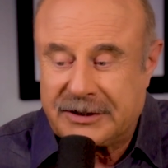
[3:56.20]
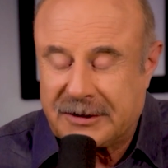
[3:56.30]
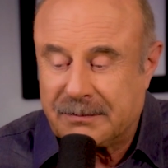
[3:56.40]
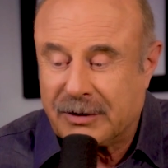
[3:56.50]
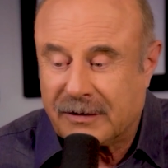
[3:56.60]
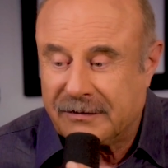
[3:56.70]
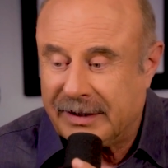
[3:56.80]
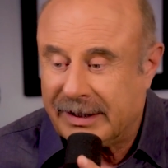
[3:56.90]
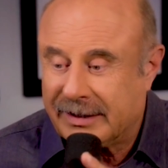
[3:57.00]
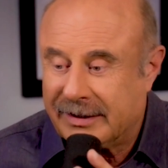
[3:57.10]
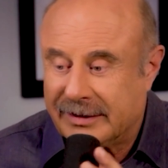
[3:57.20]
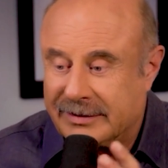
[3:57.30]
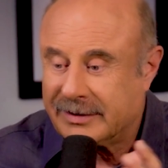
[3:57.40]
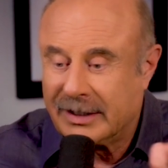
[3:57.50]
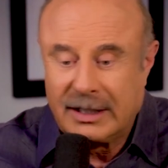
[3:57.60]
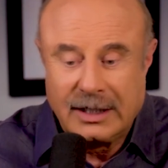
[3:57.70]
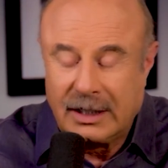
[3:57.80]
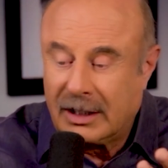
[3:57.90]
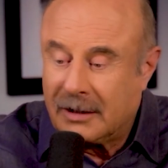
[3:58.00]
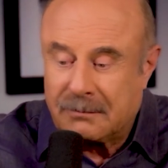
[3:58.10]
isn't perfect. This
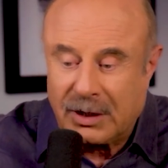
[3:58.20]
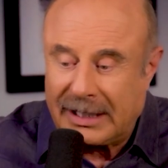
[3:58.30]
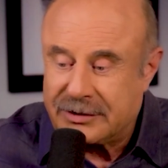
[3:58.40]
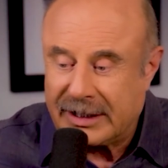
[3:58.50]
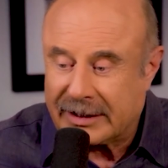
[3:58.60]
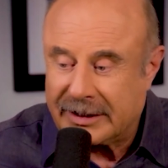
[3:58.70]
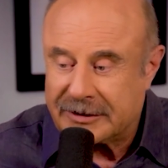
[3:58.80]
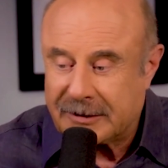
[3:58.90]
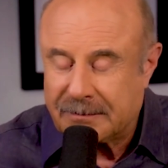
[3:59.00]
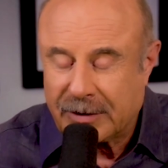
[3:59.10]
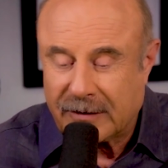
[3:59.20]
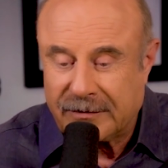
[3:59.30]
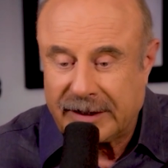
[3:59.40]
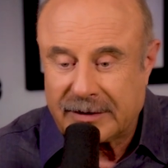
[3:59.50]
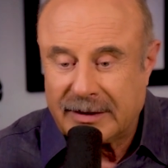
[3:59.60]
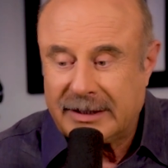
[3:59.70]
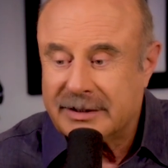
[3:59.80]
project isn't perfect, that